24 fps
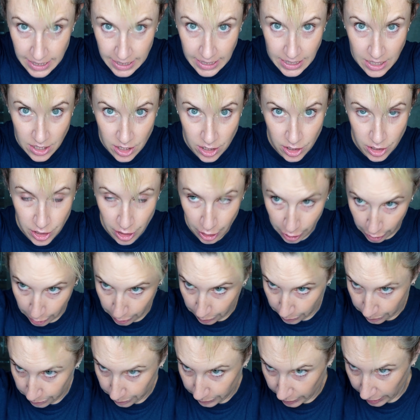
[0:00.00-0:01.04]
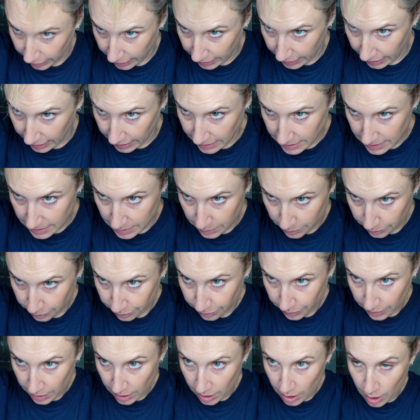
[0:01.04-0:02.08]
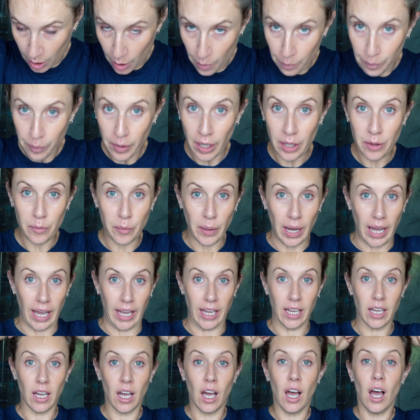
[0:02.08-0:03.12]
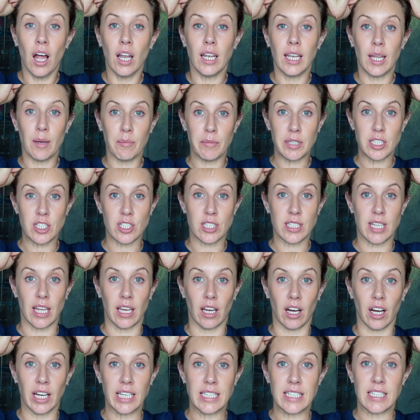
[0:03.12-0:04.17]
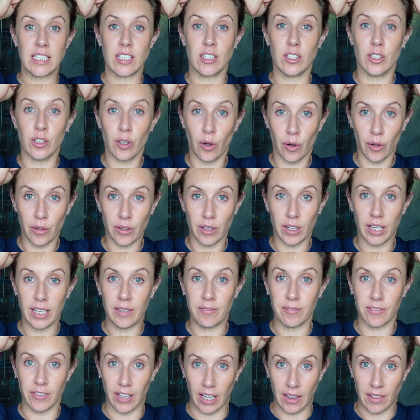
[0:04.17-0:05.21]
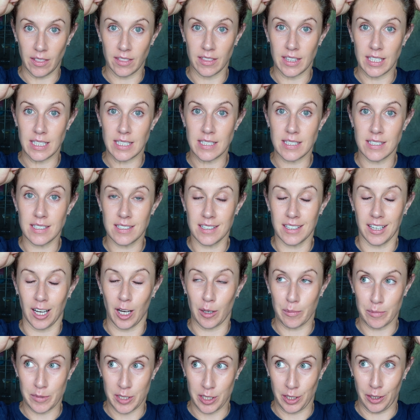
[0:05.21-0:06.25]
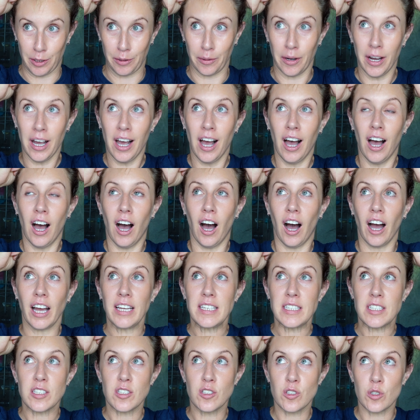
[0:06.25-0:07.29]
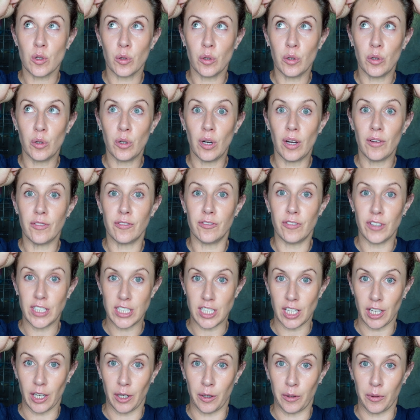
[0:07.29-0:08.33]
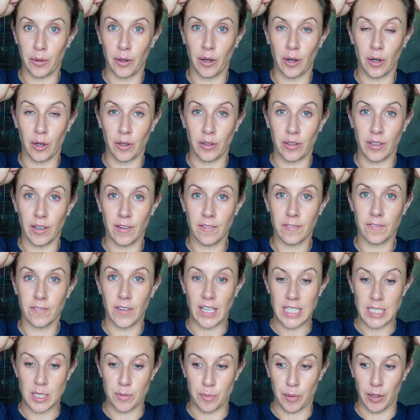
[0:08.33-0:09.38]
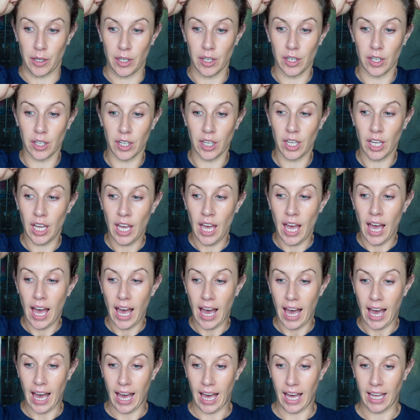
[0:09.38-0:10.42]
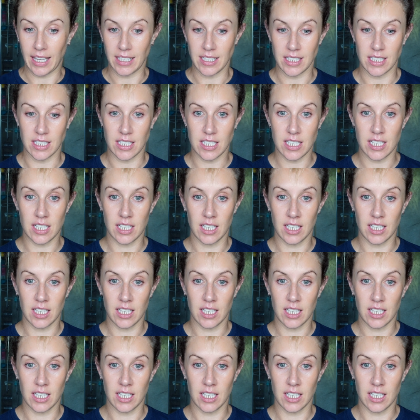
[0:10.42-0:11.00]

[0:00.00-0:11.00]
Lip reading: it into two, like this. By the way, let me just say, I did not invent this updo. I saw a video on Facebook and